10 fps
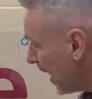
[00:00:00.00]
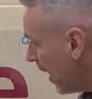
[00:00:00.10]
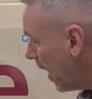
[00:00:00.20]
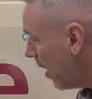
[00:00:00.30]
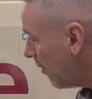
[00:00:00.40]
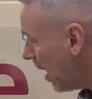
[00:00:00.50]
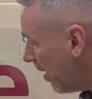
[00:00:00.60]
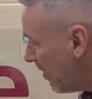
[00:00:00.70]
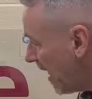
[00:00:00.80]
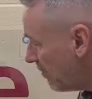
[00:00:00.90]

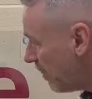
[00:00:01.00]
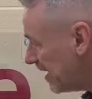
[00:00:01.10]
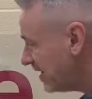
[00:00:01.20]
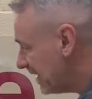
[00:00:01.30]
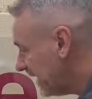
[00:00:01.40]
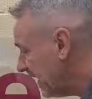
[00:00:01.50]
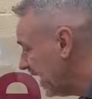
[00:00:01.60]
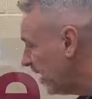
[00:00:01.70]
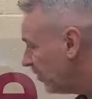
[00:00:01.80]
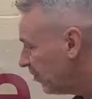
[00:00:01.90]
And then basically
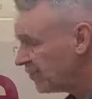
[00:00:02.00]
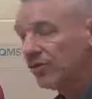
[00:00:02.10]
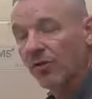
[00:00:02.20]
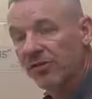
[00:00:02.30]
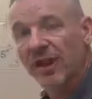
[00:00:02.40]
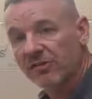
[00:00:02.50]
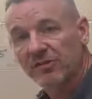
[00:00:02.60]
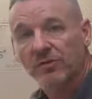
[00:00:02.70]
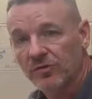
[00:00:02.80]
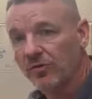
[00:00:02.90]
there's nothing else
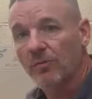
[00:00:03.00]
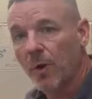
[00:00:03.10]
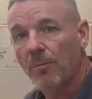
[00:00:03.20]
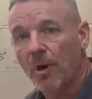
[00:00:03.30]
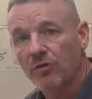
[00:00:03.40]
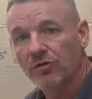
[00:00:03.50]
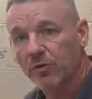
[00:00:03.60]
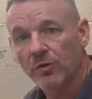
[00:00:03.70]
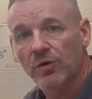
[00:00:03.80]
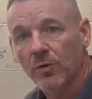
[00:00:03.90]
to do, there's no more bolts
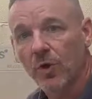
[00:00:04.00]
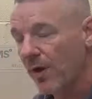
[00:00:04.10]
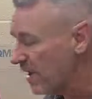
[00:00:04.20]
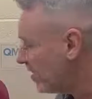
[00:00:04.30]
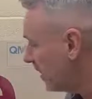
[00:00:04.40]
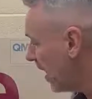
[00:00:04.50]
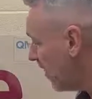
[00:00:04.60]
to undo or anything like